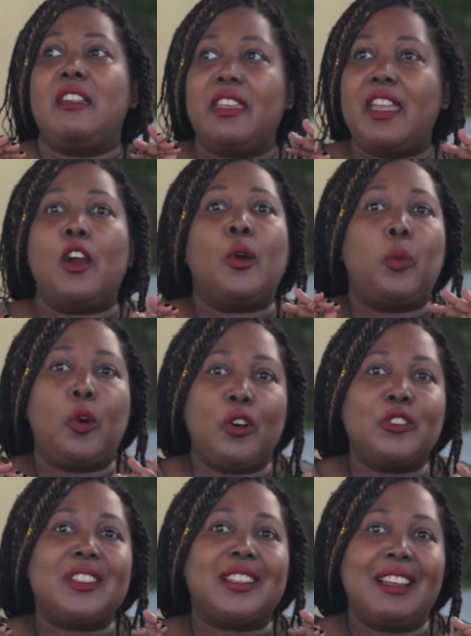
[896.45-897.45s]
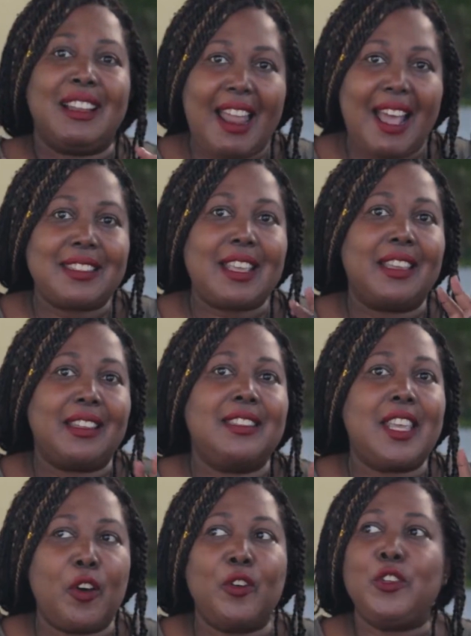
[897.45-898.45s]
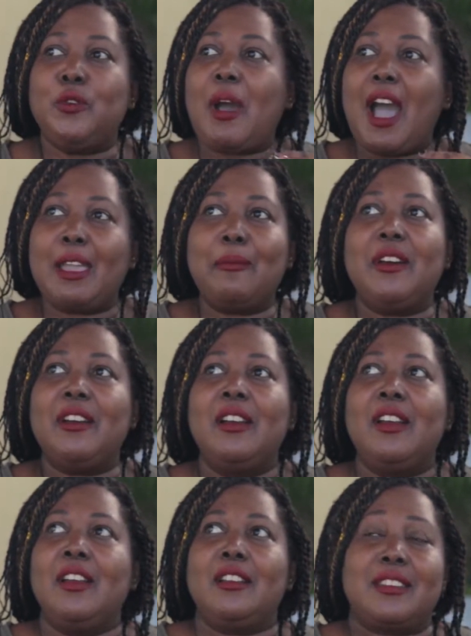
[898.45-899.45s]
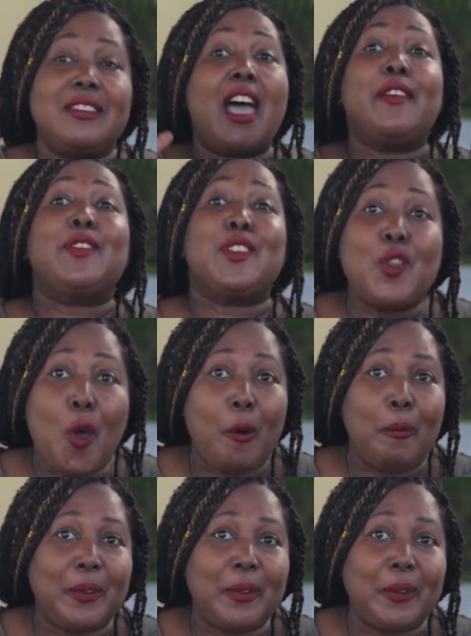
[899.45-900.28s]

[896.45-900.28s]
They are world class. I can tell you, I'm a knife snob.